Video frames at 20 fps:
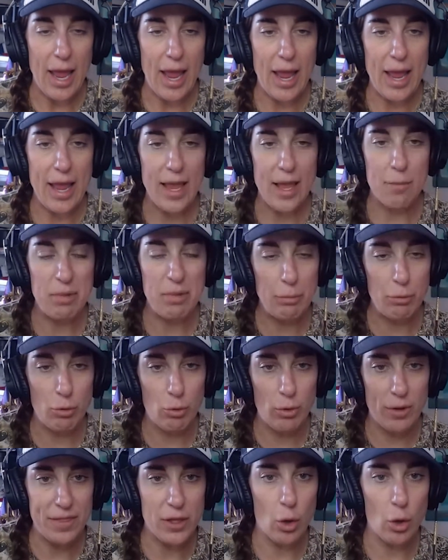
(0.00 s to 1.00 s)
And
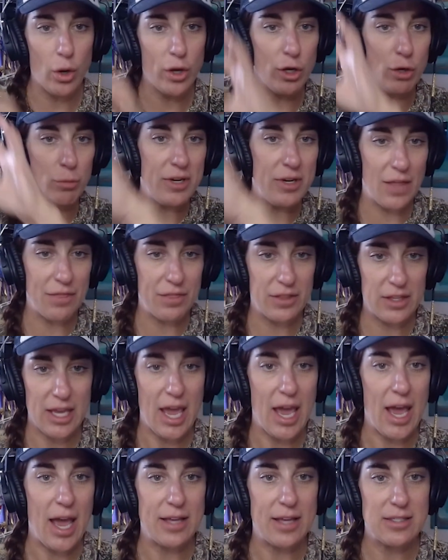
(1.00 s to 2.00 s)
people want the oil, but not the
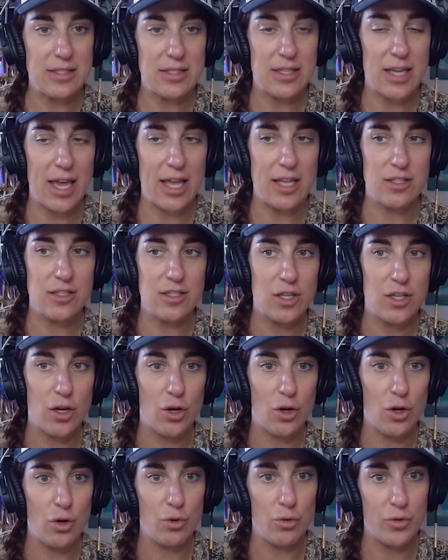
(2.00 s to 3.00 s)
gas. And
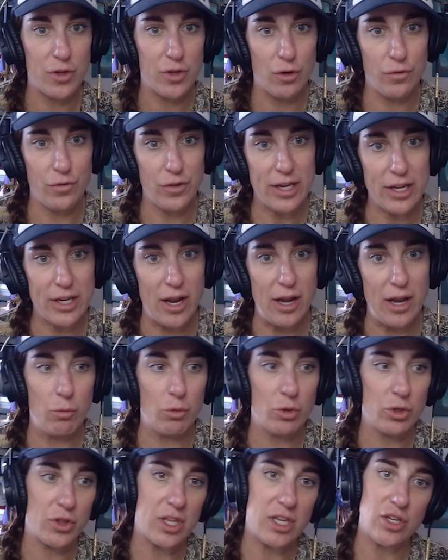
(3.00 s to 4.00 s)
so they'll flare
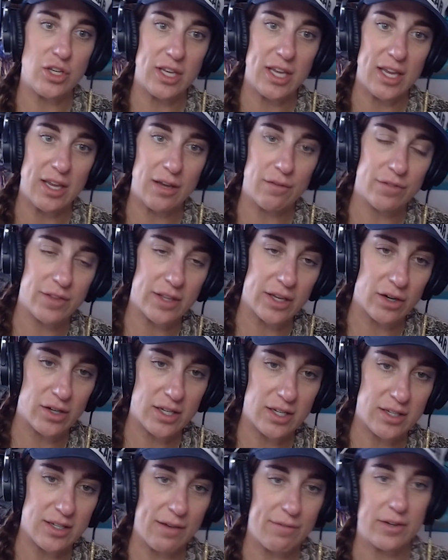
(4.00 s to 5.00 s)
it. Well, then you can't
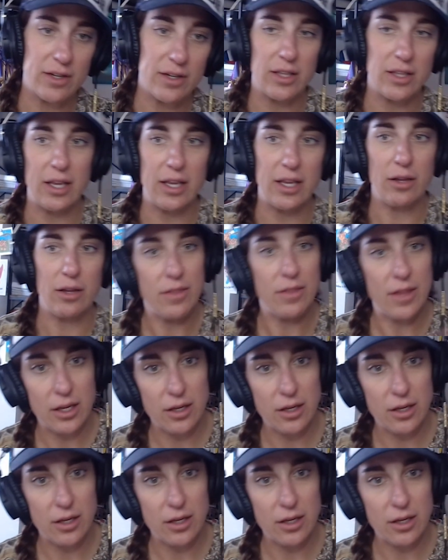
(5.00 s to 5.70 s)
flare it indefinitely.